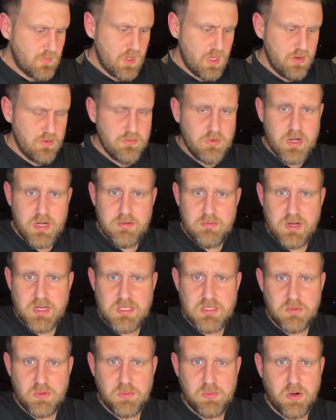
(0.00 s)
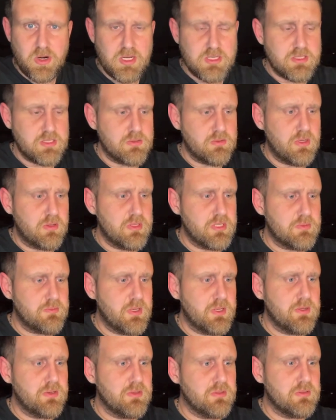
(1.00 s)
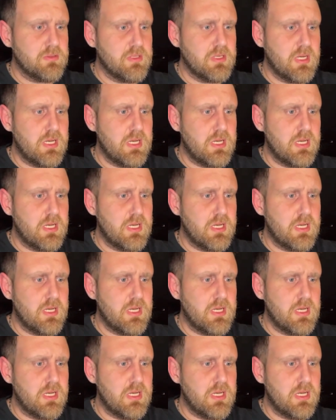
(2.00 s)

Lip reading: Really reasonable price as well, this bundle.